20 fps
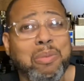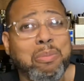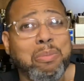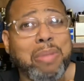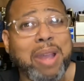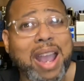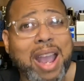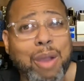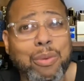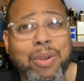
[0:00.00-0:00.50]

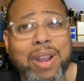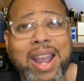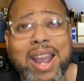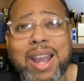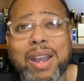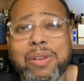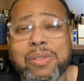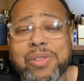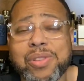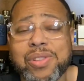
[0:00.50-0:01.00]

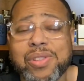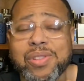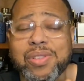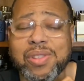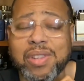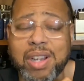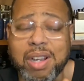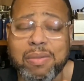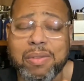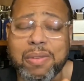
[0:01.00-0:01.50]
powerhouse
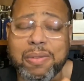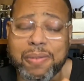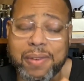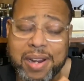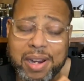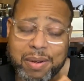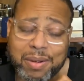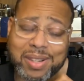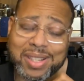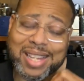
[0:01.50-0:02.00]
of a
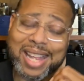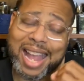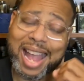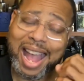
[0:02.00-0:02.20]
fragrance.